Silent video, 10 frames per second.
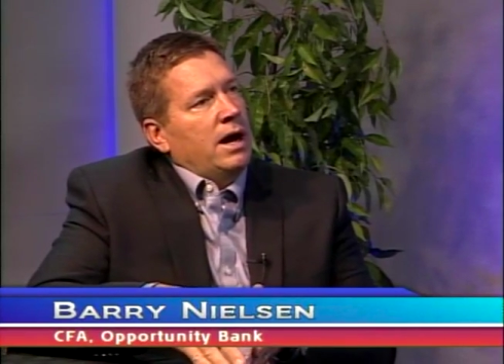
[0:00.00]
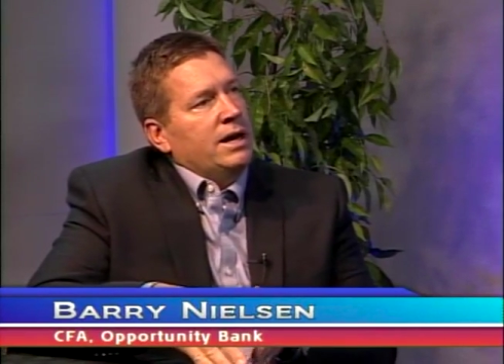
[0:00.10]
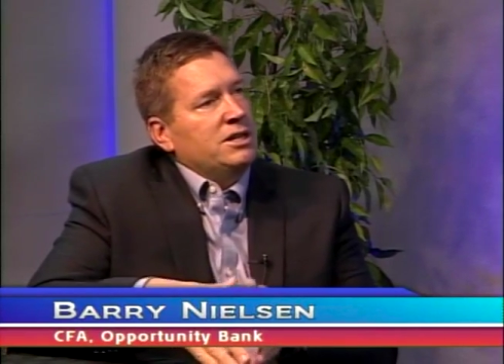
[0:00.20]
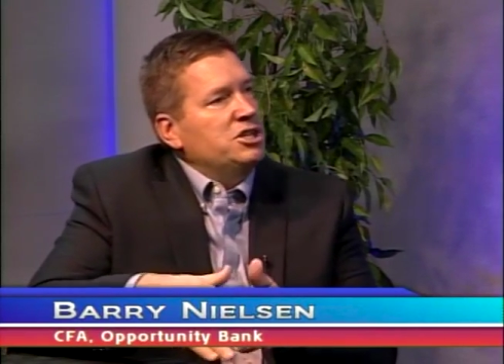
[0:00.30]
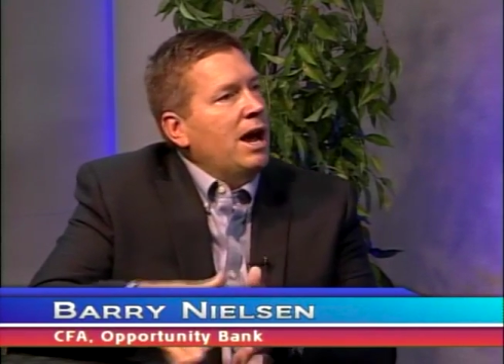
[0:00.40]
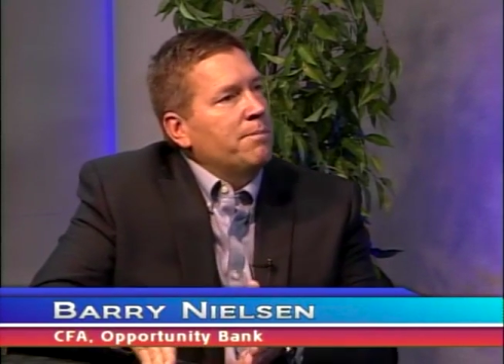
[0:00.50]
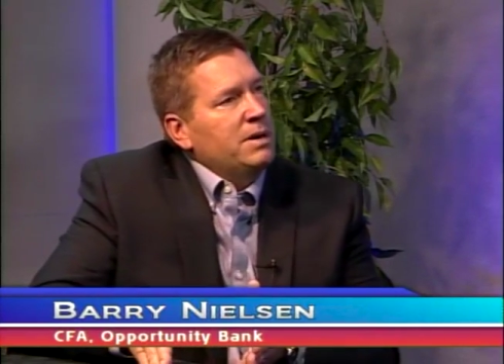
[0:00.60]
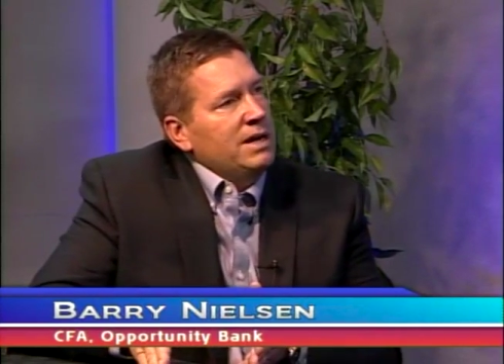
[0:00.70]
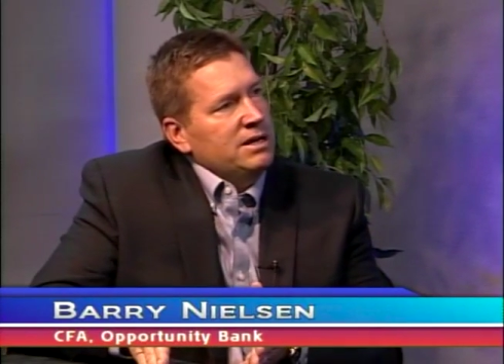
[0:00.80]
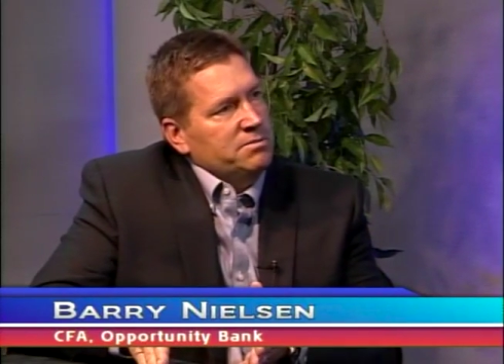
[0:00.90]
in
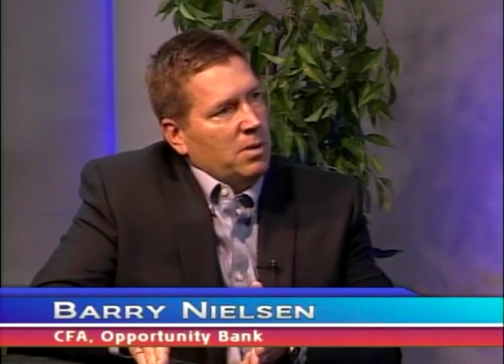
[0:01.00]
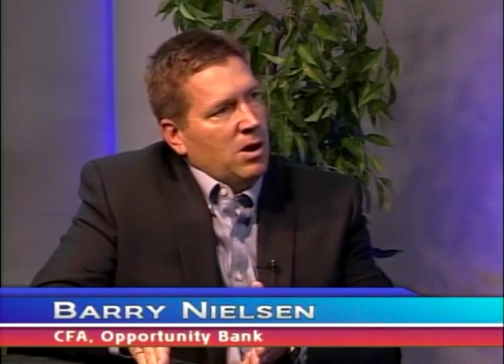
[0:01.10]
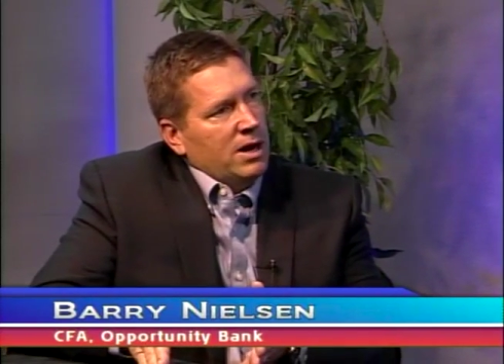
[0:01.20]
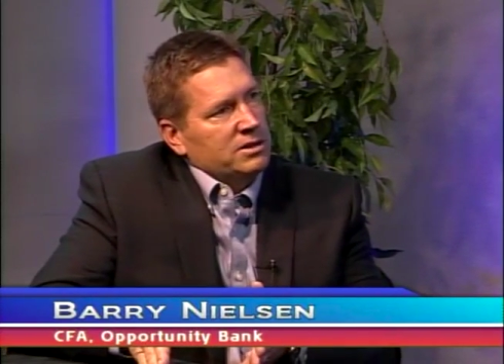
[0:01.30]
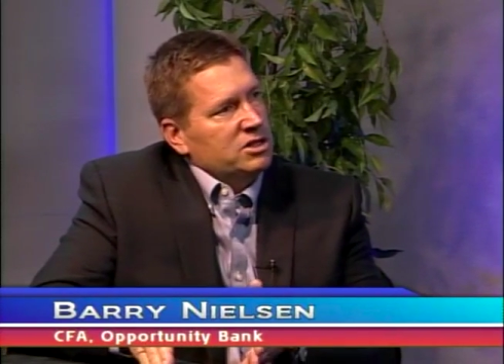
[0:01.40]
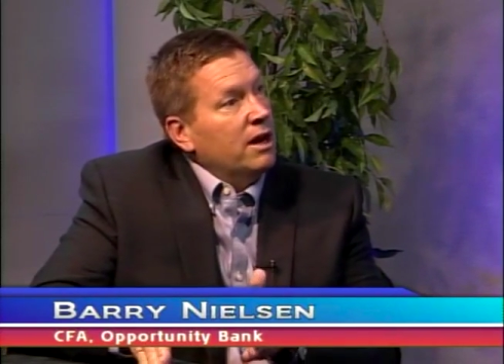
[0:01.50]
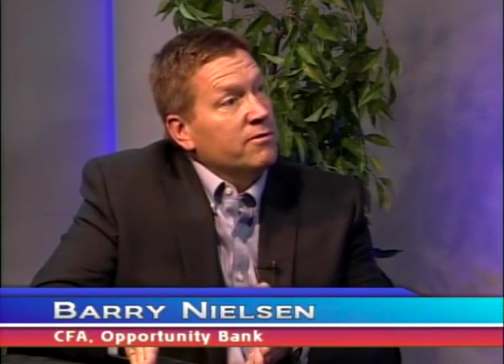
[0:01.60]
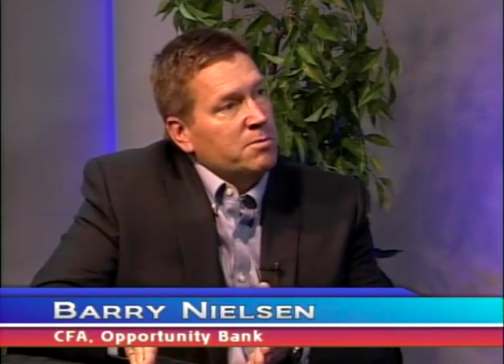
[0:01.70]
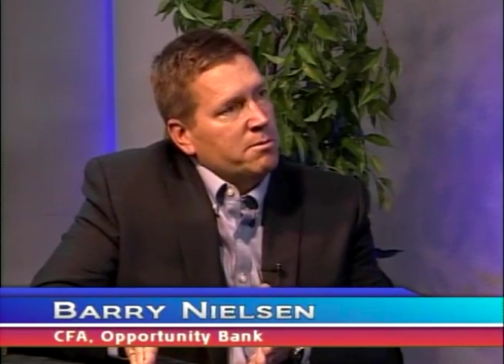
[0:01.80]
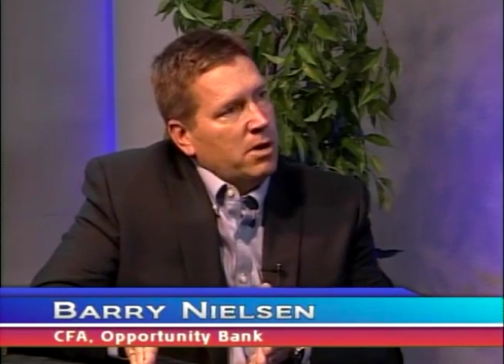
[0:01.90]
Japanese bonds,
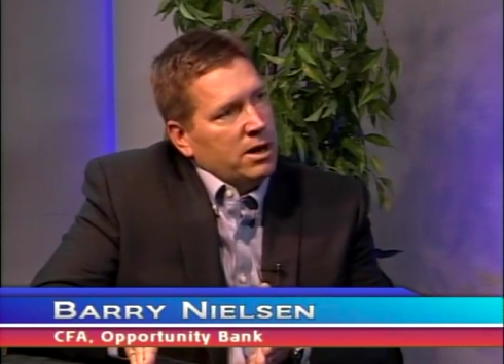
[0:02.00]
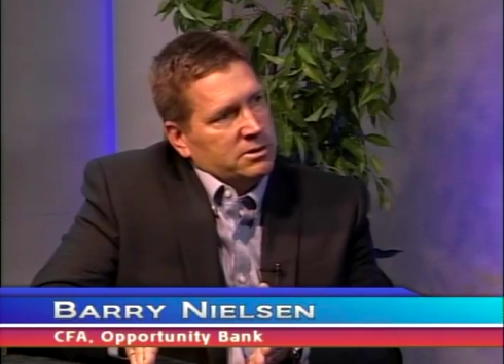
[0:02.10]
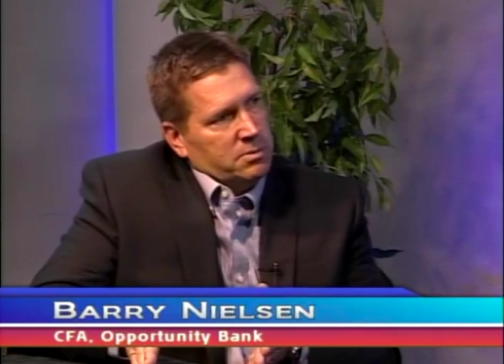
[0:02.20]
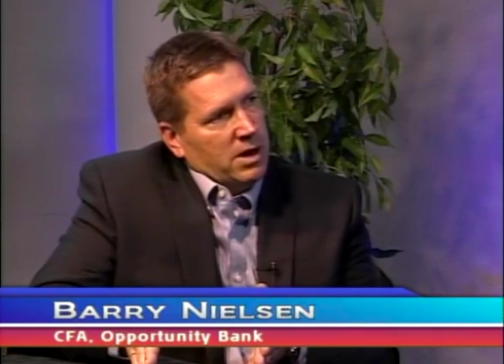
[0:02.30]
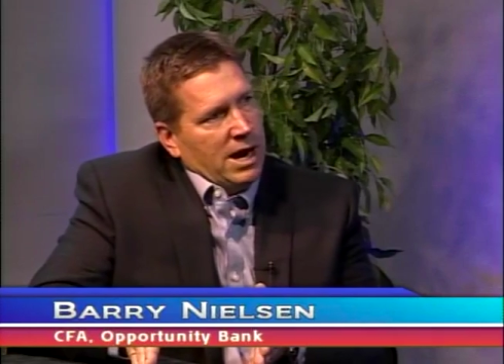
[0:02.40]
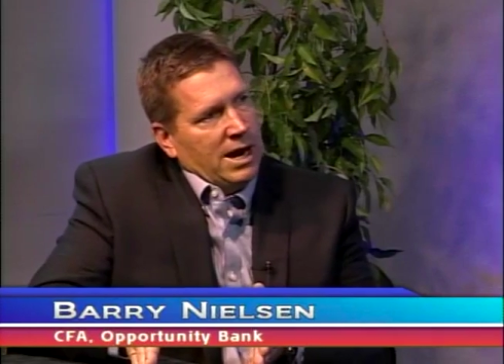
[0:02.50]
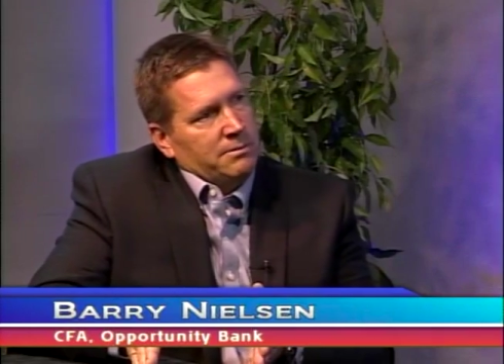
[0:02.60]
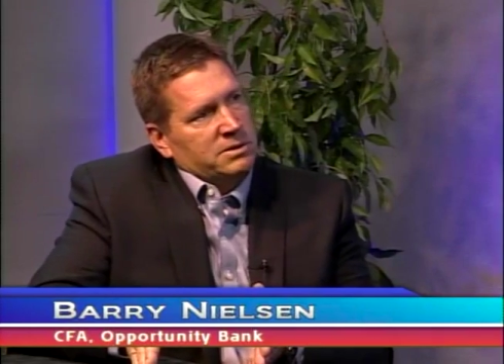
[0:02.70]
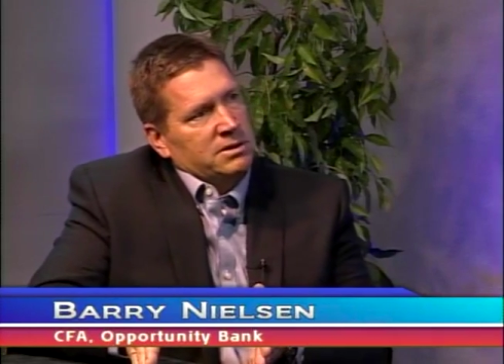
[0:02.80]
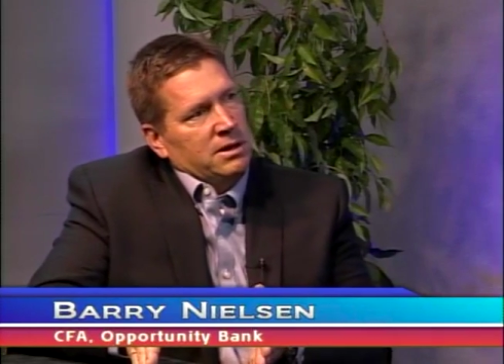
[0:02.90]
government bonds
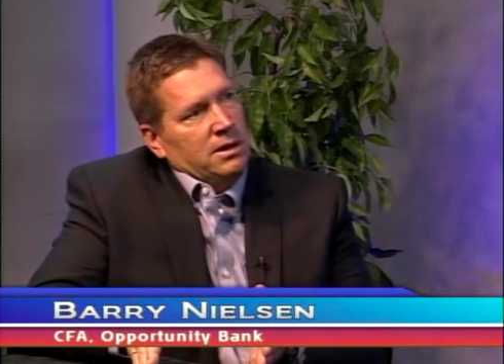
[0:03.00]
perhaps,